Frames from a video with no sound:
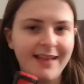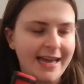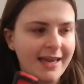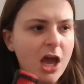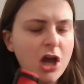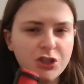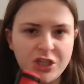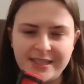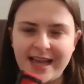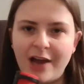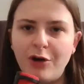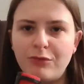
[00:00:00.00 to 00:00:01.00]
Like,
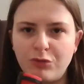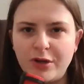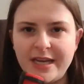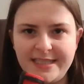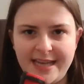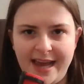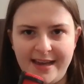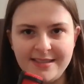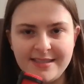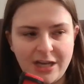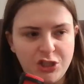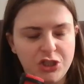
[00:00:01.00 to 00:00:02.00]
she's had her rookie
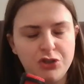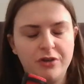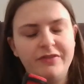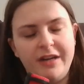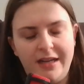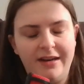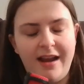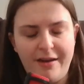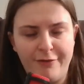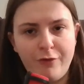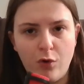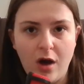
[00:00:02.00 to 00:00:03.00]
test and she's driven in an
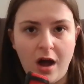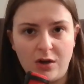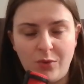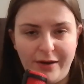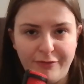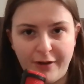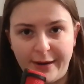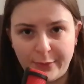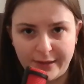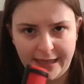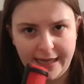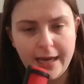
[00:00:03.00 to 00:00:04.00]
F4 car quite
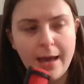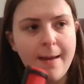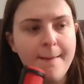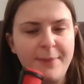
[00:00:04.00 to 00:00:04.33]
frequently,